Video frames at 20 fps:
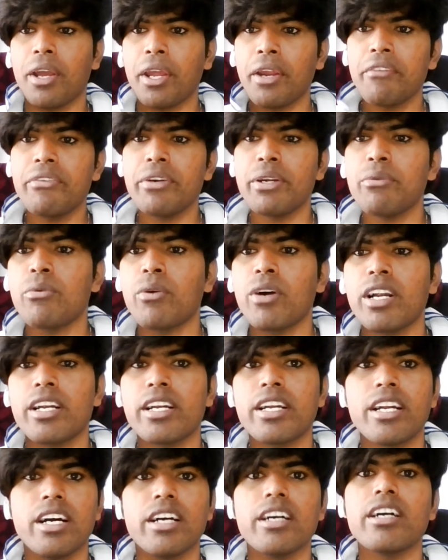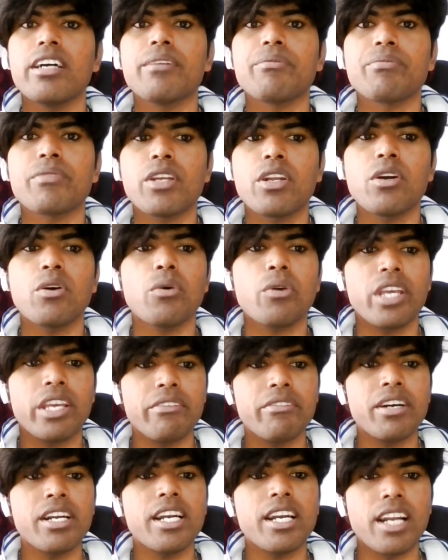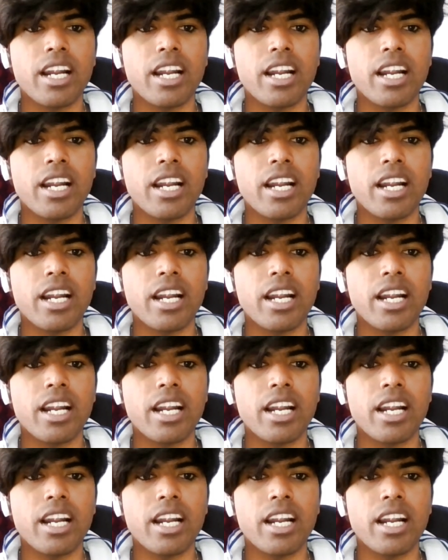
everyone um, you know even